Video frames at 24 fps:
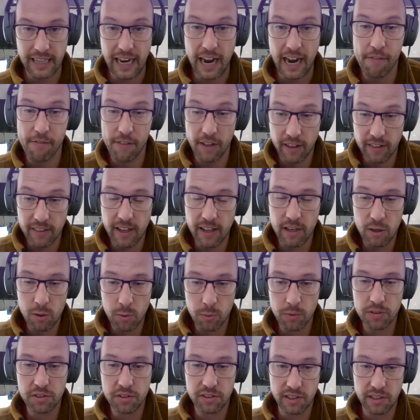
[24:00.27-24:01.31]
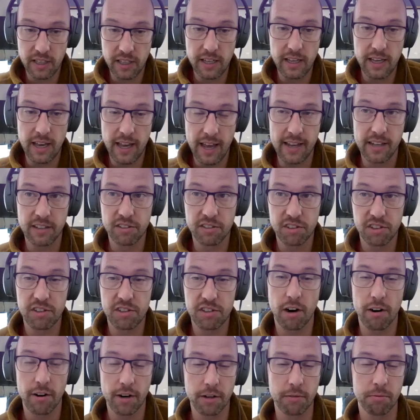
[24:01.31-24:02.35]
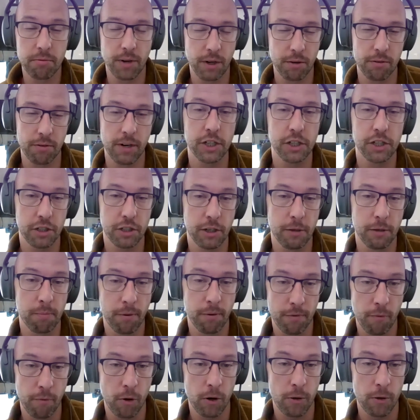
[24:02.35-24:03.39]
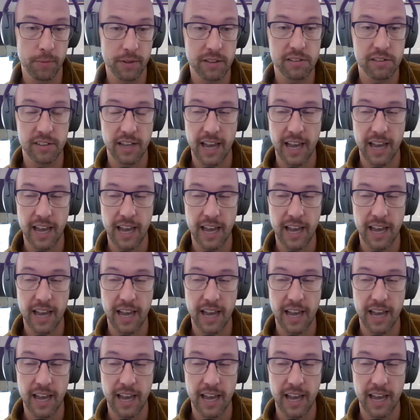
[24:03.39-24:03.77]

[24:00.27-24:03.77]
I think that you will see a stark regression in performance.